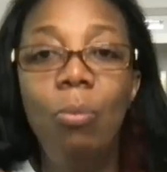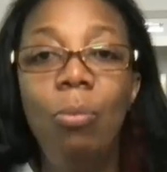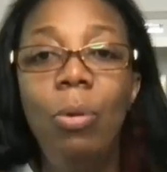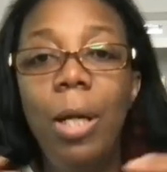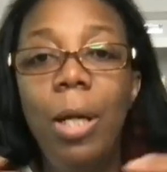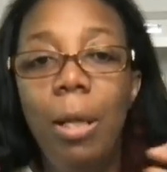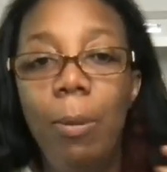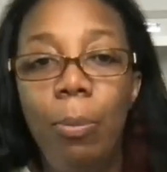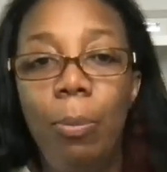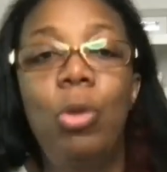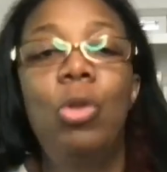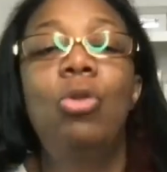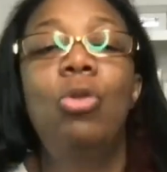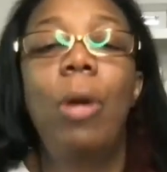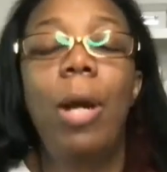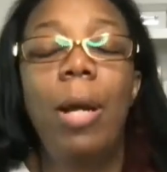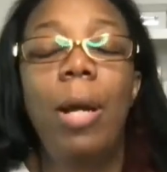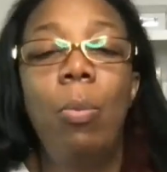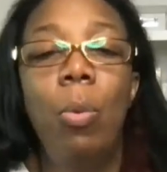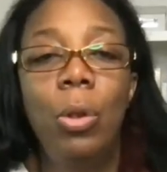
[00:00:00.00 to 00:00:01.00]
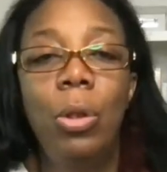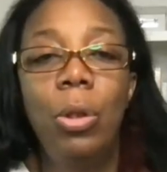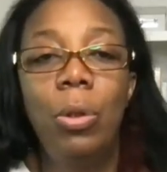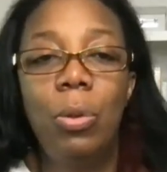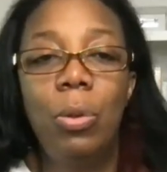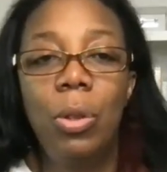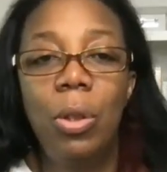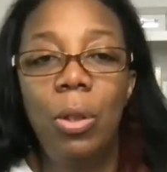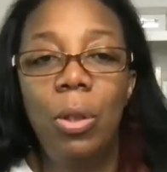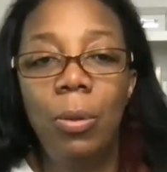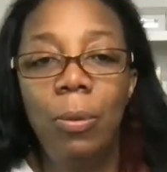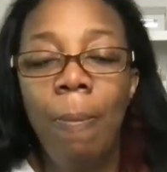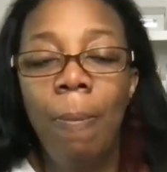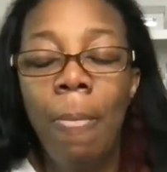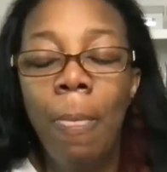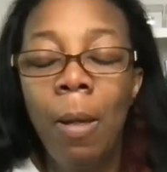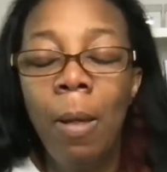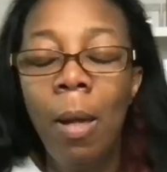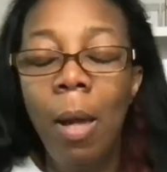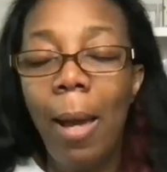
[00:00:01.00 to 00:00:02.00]
really portray what you do.
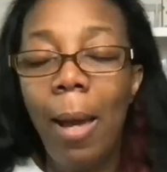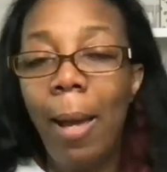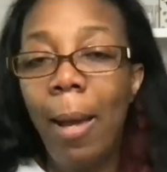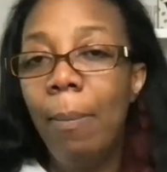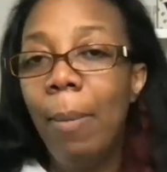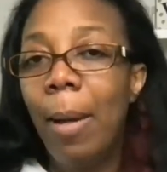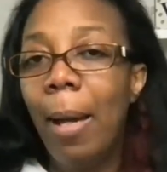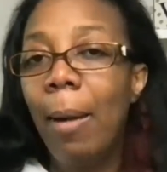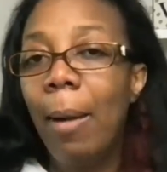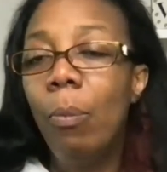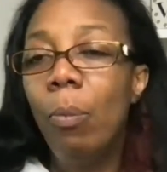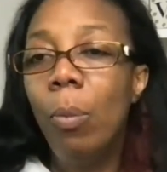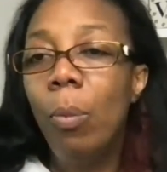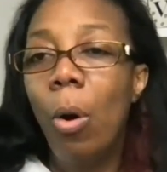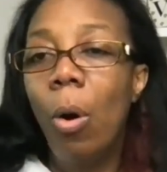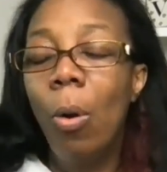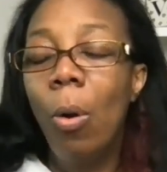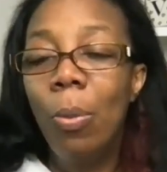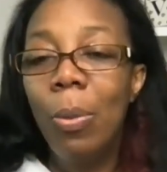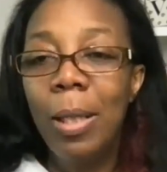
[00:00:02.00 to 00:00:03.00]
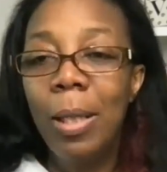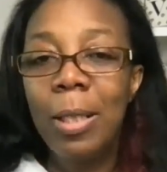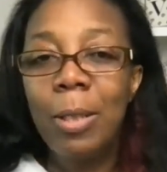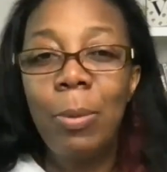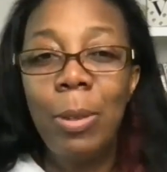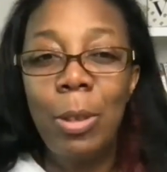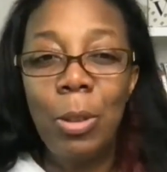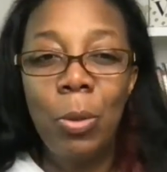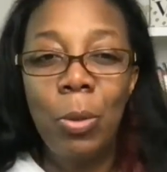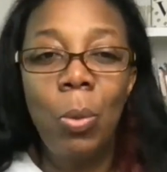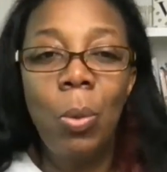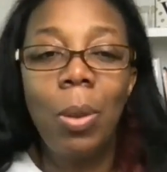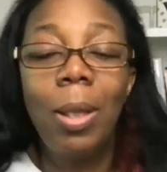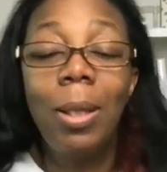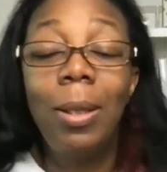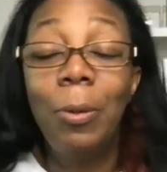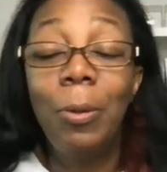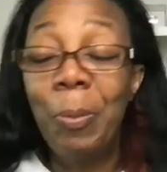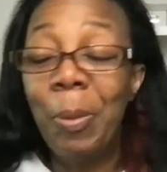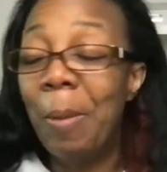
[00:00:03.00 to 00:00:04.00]
Um, and on this, we talk a
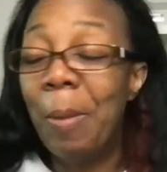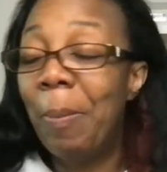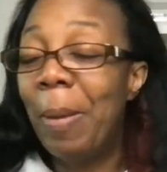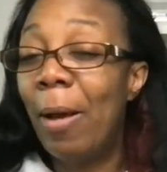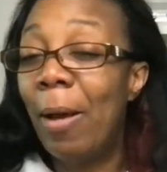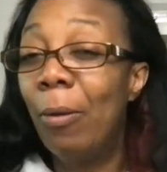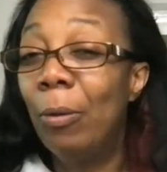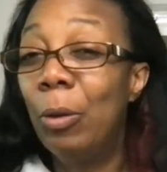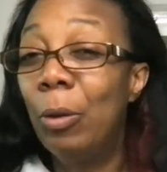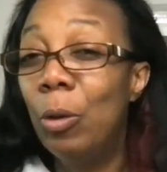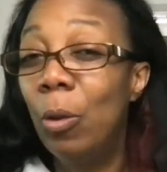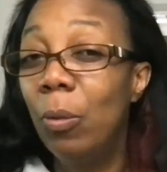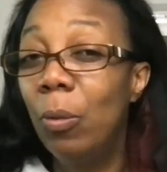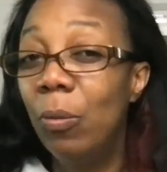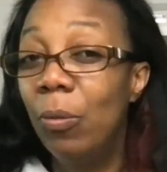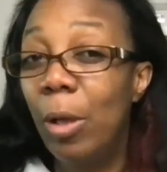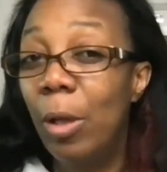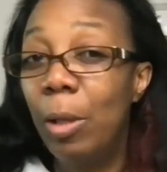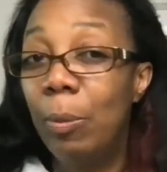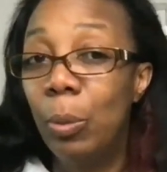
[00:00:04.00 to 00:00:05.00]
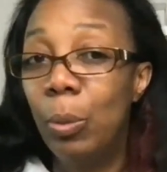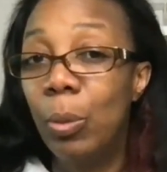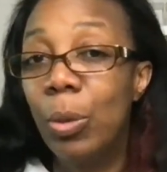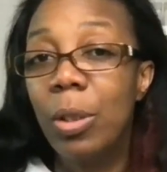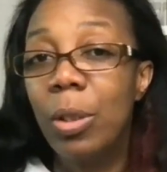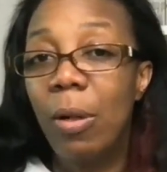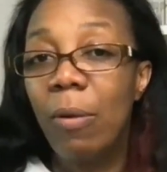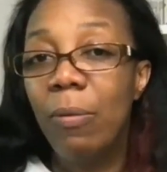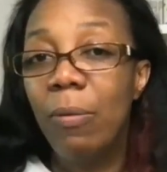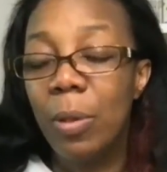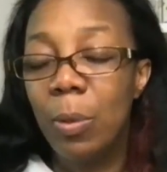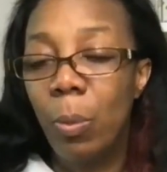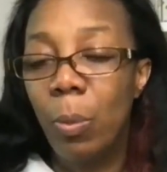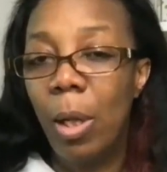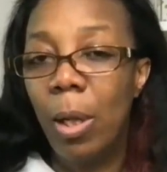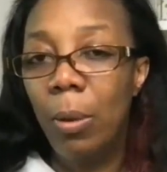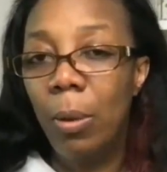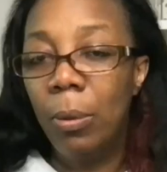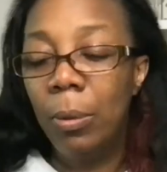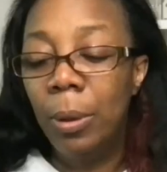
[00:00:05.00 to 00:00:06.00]
little bit about non-verbal stuff as
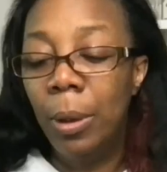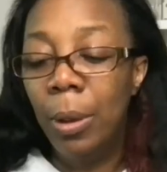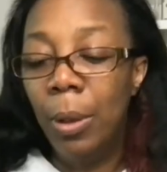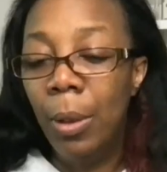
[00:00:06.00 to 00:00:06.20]
well.